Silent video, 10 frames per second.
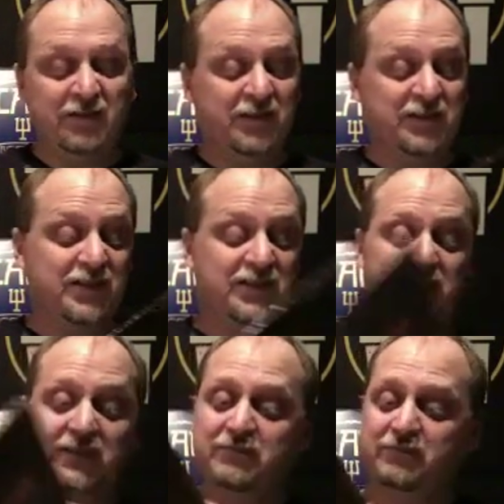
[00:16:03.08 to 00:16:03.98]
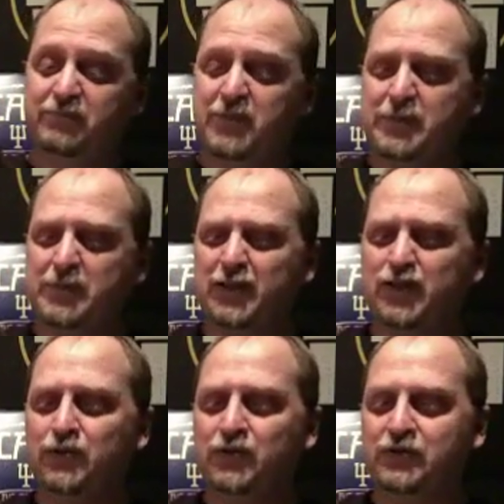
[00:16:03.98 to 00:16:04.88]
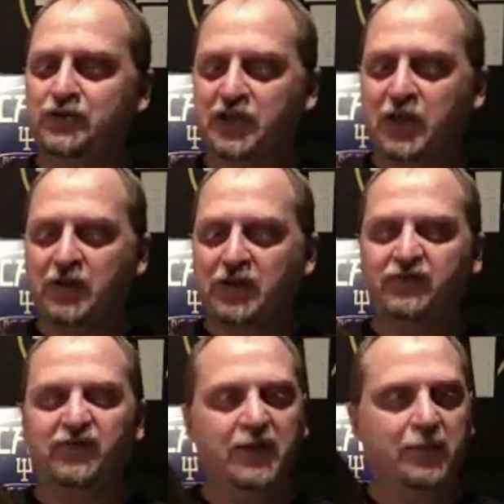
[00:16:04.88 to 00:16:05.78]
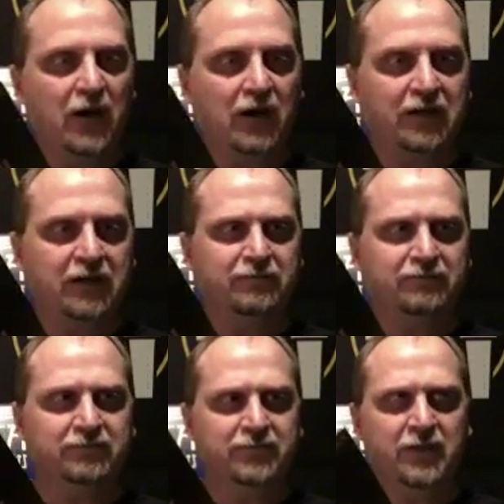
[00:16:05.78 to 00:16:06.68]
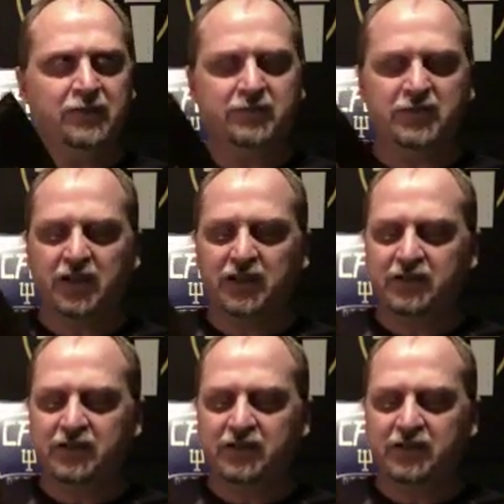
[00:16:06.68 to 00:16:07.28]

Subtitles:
know it existed, maybe about 2 years ago at a flea market. No, let's